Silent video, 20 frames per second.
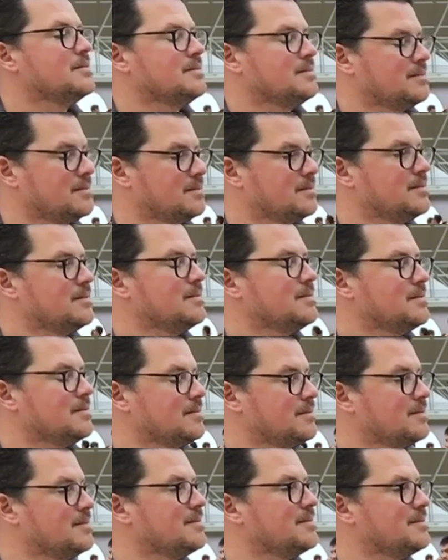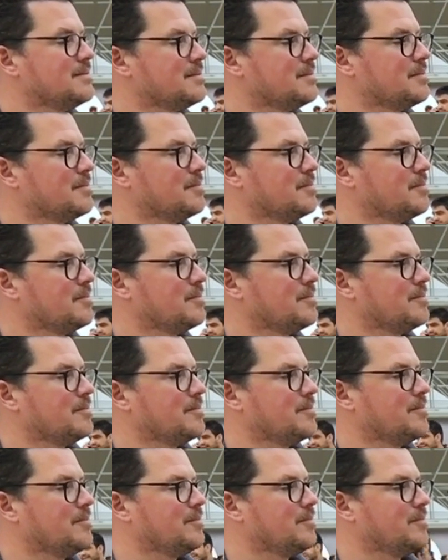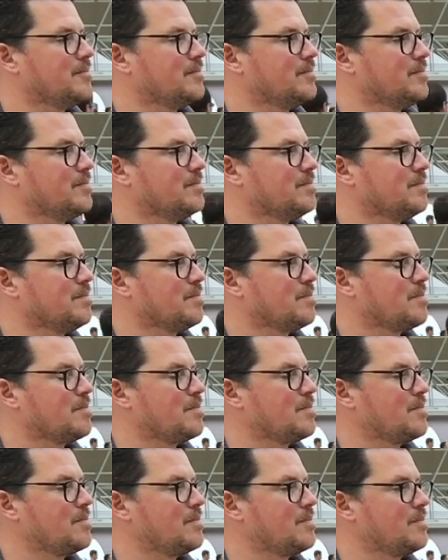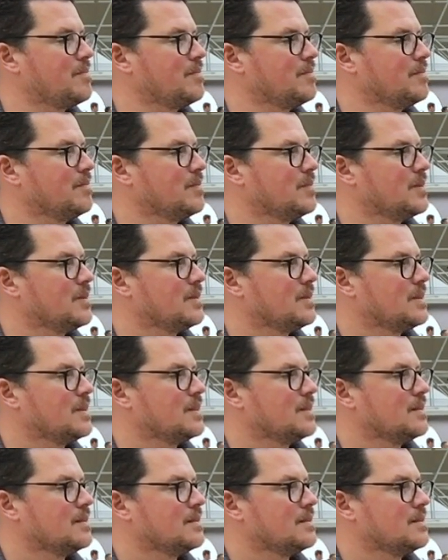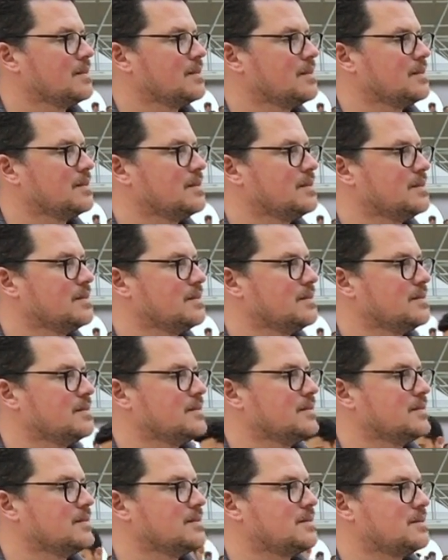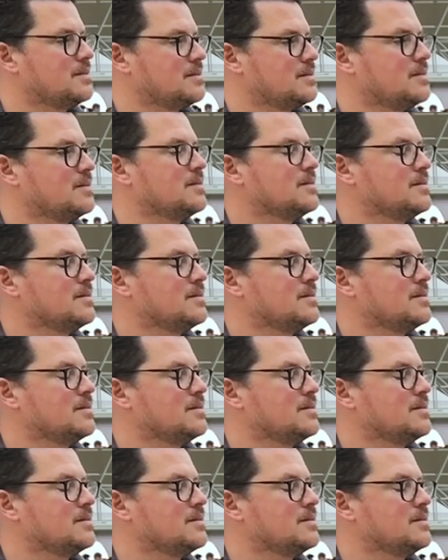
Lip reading: The person shown says nothing.